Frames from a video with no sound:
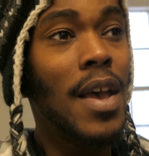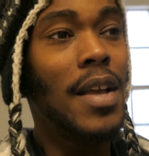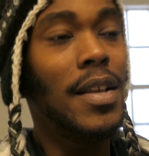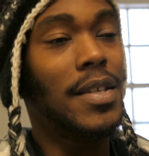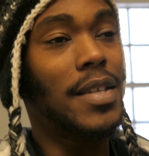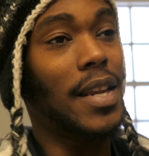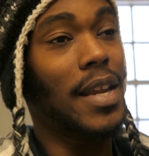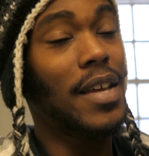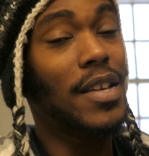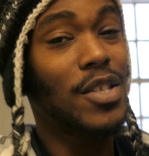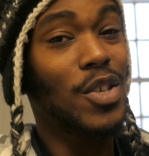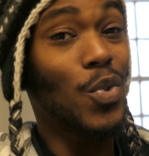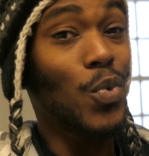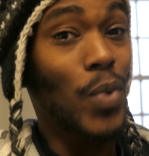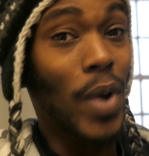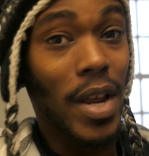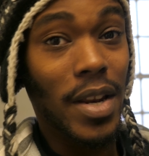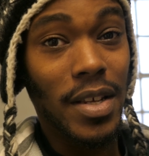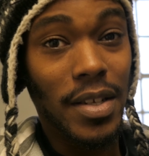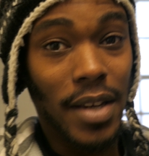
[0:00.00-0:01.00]
Today is a
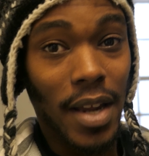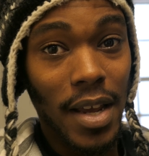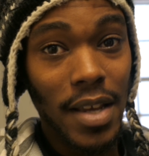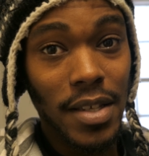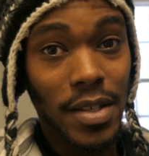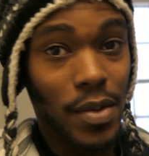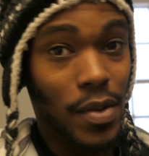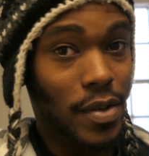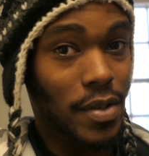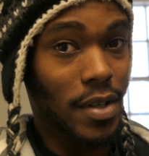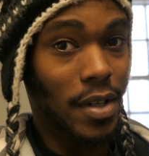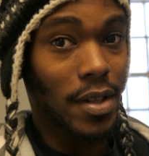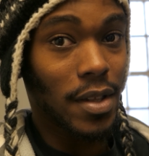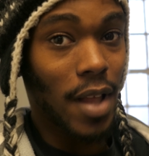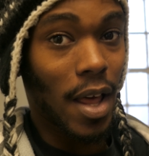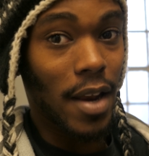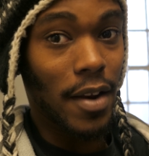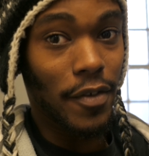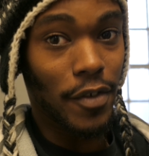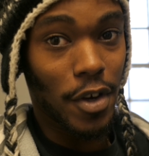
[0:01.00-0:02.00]
rainy day, so there's a
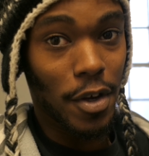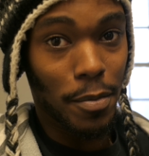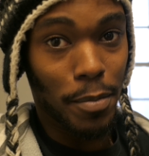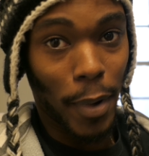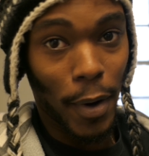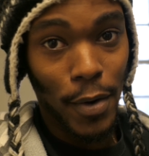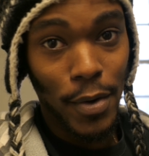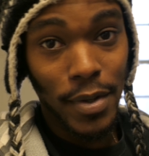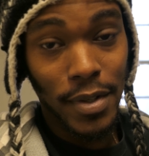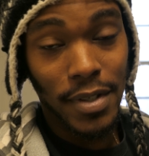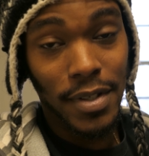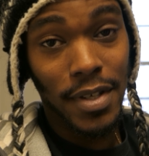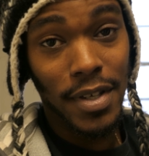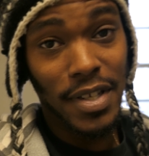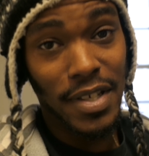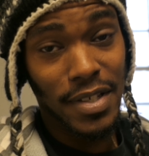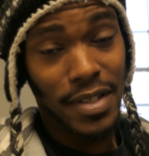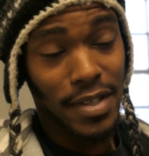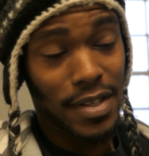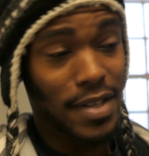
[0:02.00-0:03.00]
lot of good
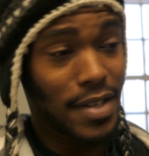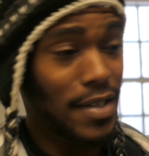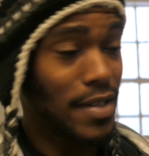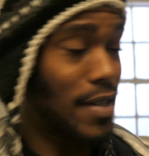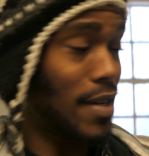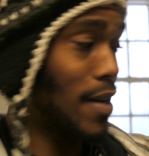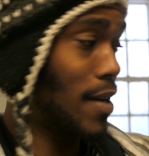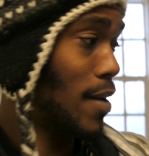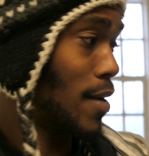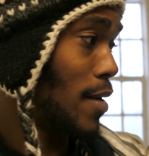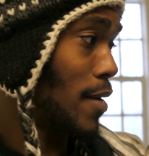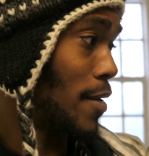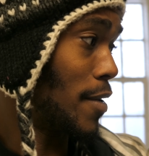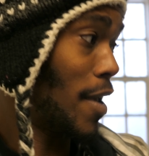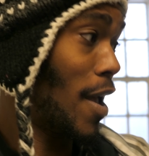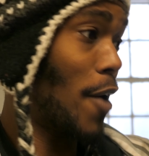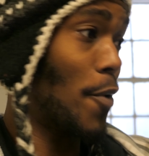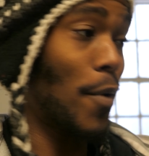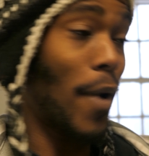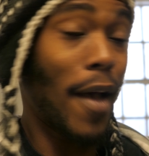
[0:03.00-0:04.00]
bonuses, and
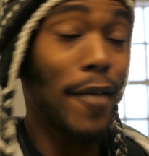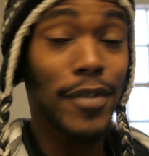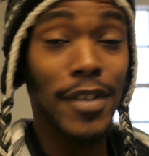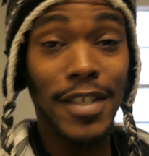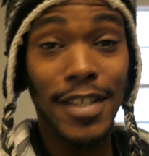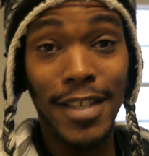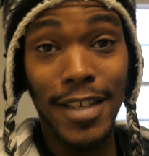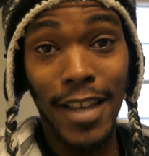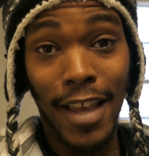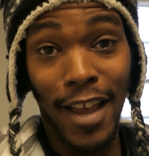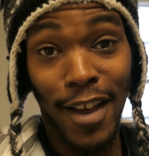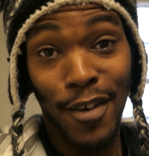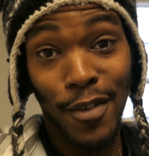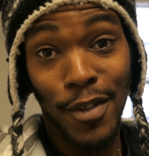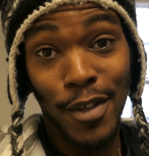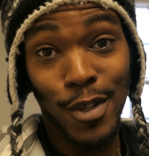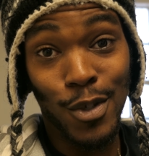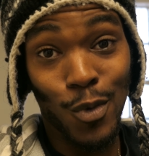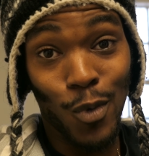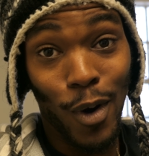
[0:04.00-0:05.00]
yeah, we'll have to see how
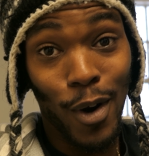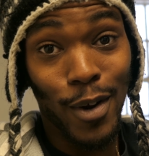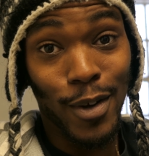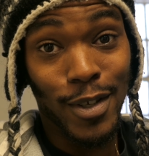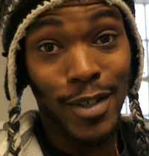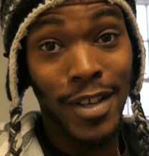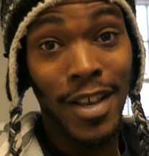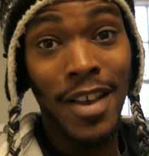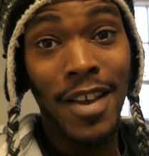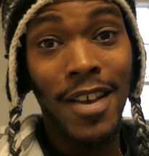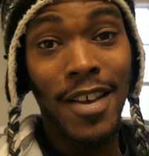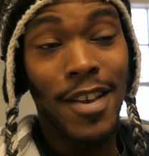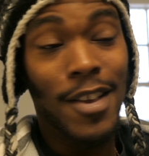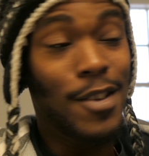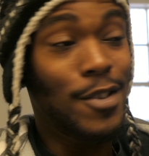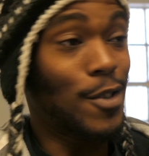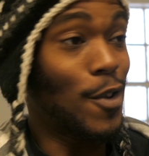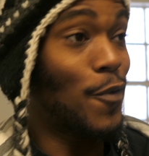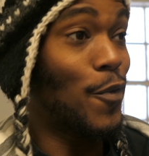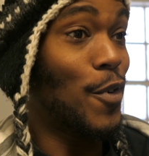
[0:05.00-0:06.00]
this works.
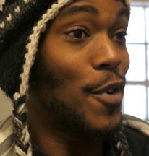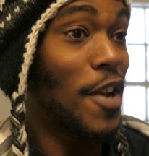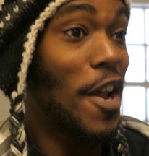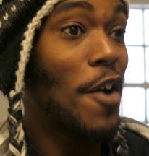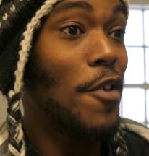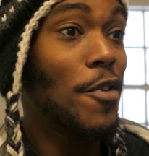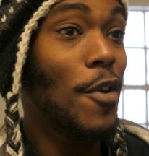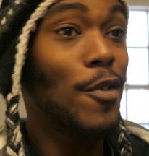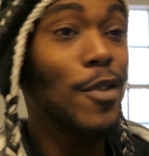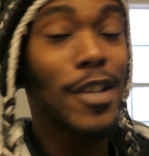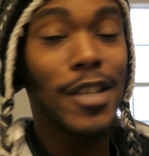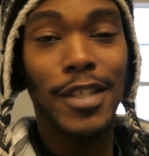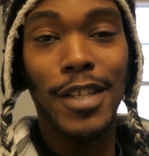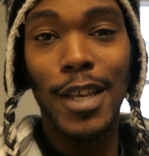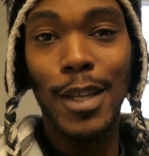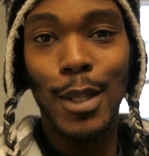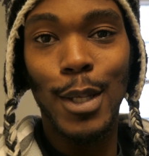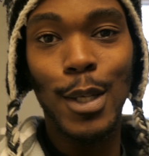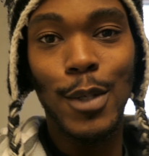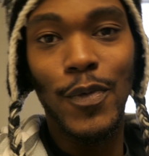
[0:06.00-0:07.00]
So for now, yo, let's
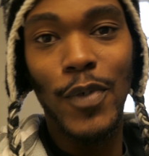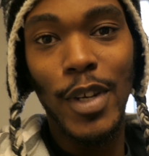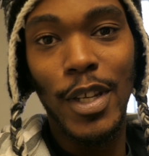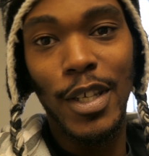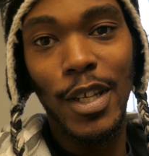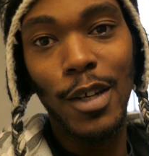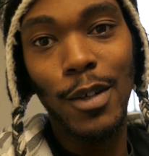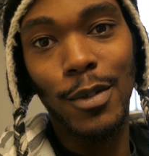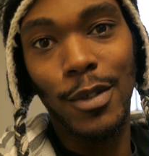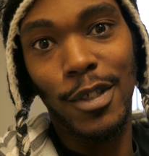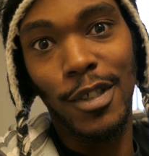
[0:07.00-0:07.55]
get this video